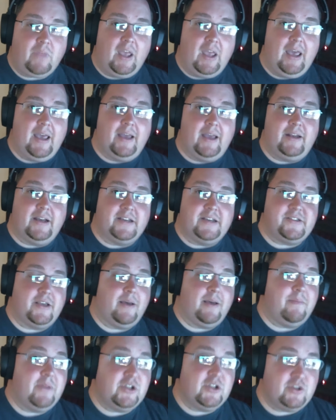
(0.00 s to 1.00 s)
And as
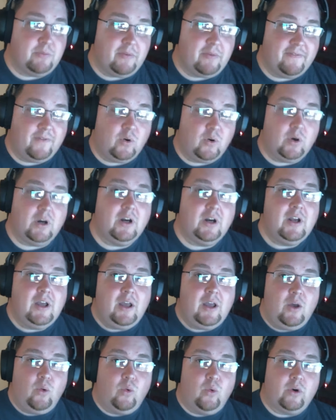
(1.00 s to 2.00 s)
I mentioned before,
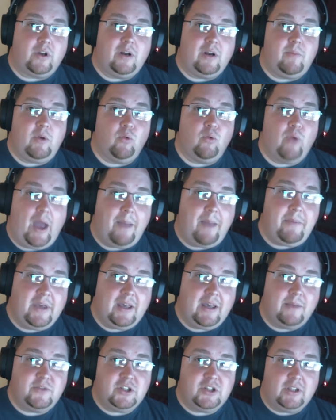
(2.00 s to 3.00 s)
we're going to be
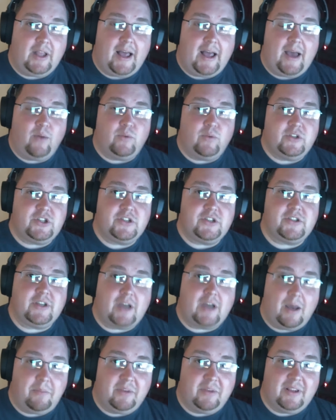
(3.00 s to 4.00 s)
wrapping up July with just a
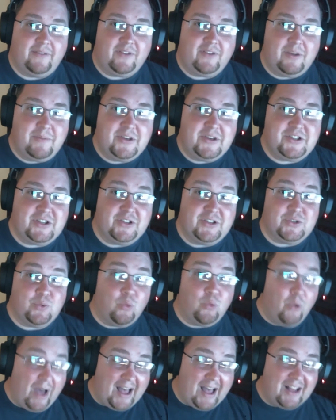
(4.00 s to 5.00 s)
couple of commissions.
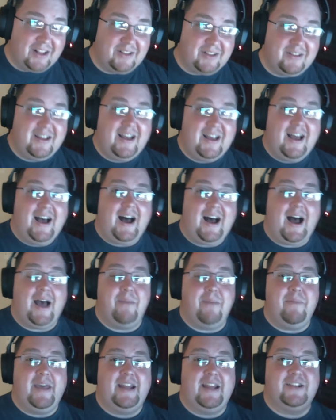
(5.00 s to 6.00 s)
Well, I
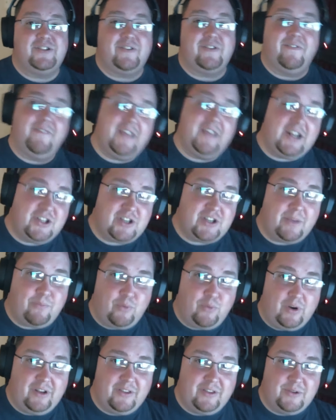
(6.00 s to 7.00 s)
managed to finish up
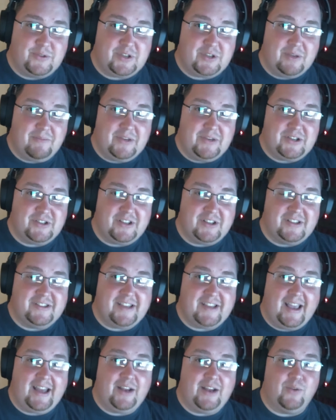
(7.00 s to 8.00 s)
one of those commissions,
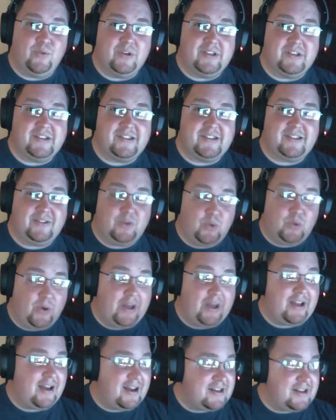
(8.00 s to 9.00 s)
and it was,
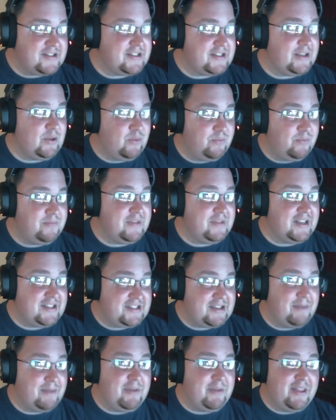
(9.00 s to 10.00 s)
quite honestly,
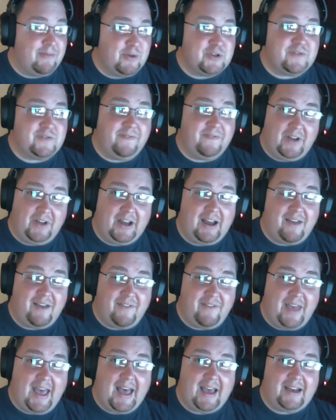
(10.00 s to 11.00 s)
some of the most fun
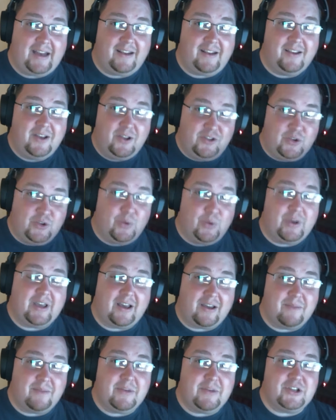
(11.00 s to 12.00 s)
I've had doing a
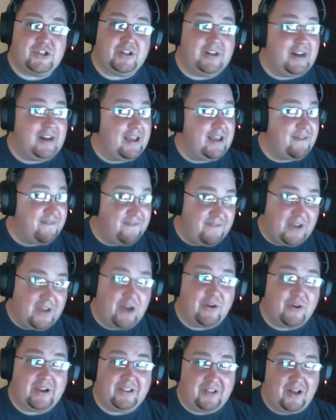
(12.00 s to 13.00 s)
commission in a
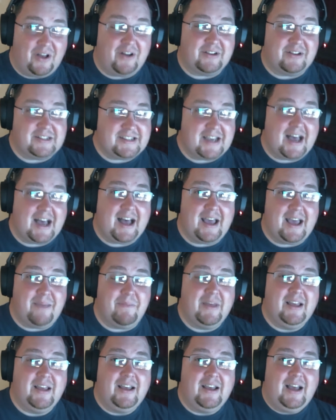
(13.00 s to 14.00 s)
very long time.
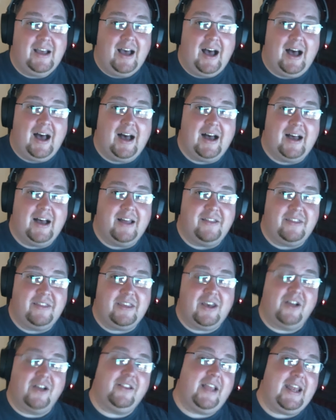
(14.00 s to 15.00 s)
The
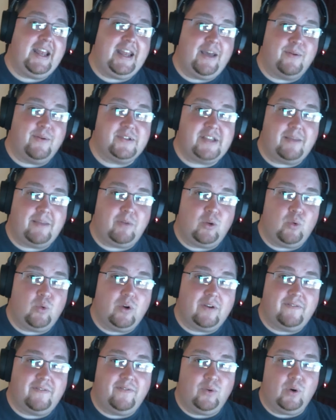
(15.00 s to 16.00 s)
young lady I was able to
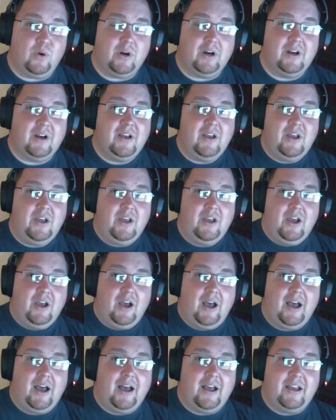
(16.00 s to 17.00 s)
work for
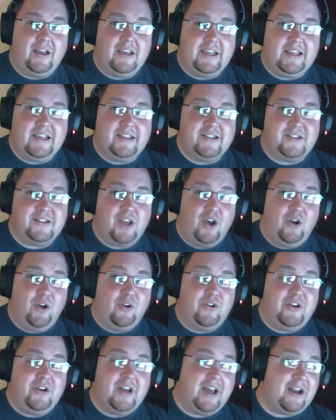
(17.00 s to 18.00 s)
is
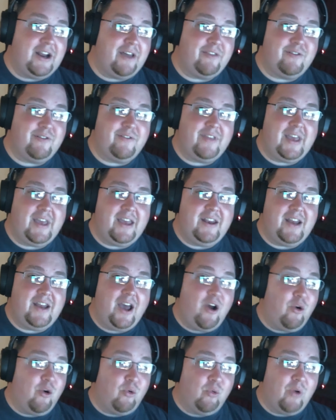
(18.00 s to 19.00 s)
none other than
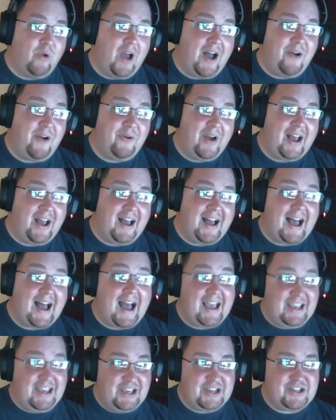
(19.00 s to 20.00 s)
RaRa
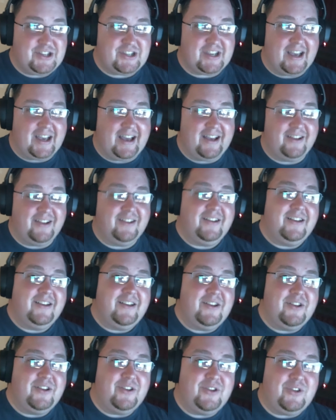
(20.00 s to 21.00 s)
Aisha.
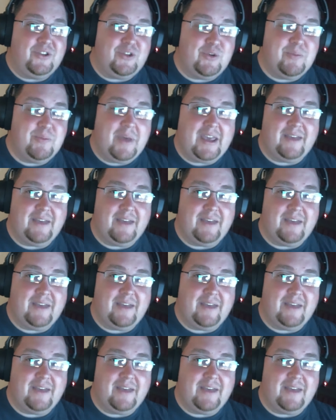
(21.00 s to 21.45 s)
You may